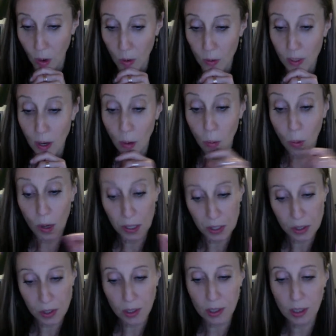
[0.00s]
Now, what
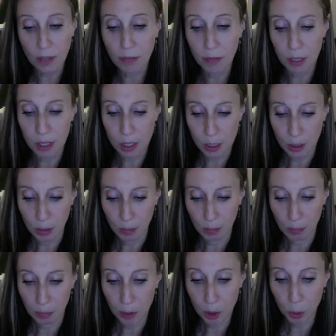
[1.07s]
is the difference
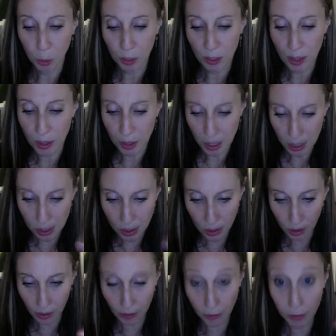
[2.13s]
between this
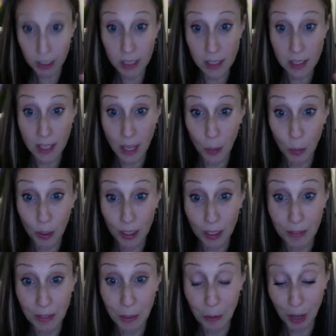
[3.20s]
deliverance that we're
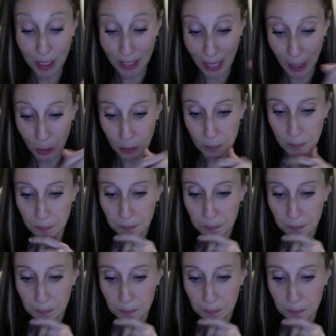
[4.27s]
living right now?